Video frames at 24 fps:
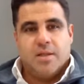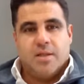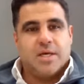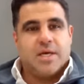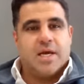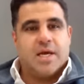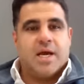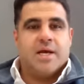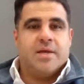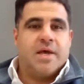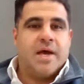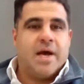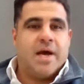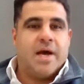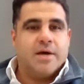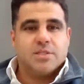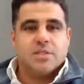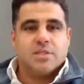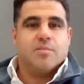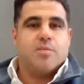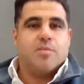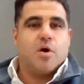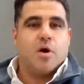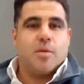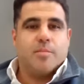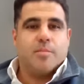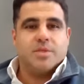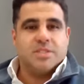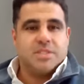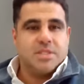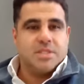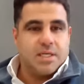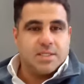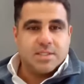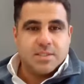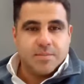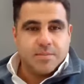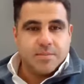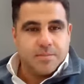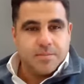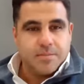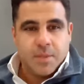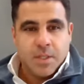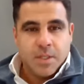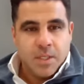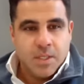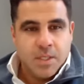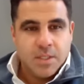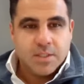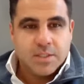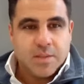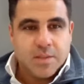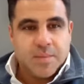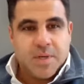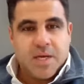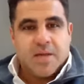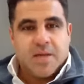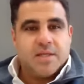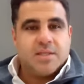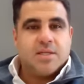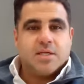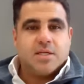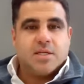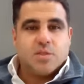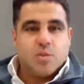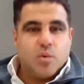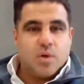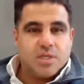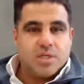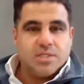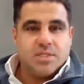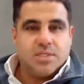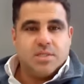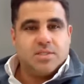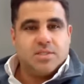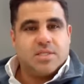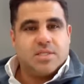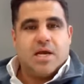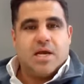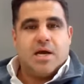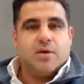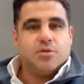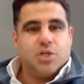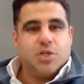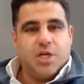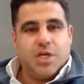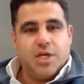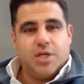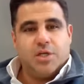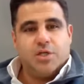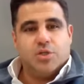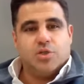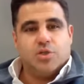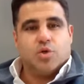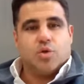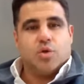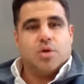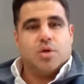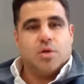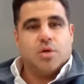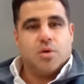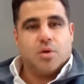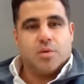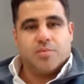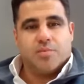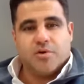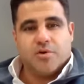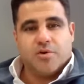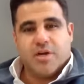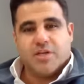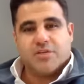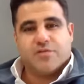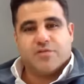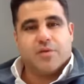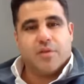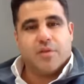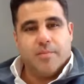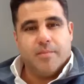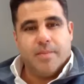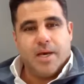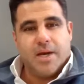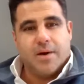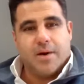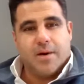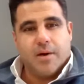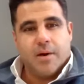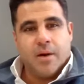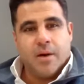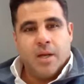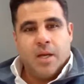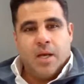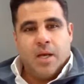The guy in the housing department's not some guy that doesn't want to see his town change or progress for the better.